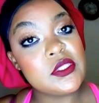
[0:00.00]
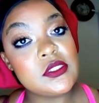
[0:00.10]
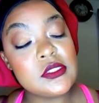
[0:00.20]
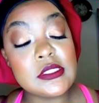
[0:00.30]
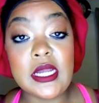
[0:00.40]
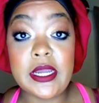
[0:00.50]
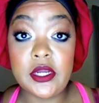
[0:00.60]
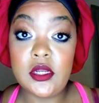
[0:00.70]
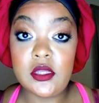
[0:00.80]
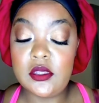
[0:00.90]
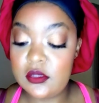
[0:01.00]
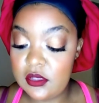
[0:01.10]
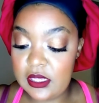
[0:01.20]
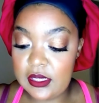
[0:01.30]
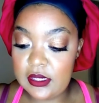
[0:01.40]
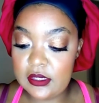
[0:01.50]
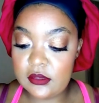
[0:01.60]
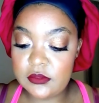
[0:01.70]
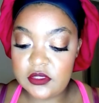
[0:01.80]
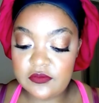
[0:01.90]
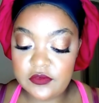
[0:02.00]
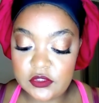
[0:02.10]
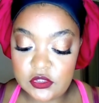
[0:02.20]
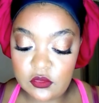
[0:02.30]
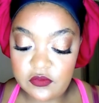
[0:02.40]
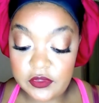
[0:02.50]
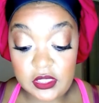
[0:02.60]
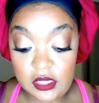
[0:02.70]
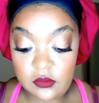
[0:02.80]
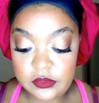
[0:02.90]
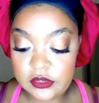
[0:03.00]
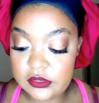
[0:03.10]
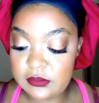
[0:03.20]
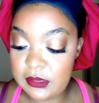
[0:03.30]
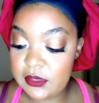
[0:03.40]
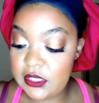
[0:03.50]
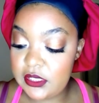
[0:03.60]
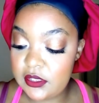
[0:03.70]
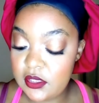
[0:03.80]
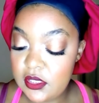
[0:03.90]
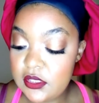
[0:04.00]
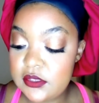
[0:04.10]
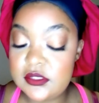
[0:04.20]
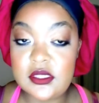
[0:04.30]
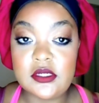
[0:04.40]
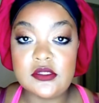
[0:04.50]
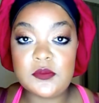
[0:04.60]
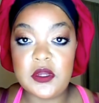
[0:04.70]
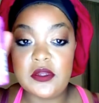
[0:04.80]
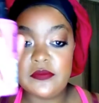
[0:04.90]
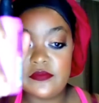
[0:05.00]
this entire look, and I'm gonna finish it over again with this Maybelline setting spray.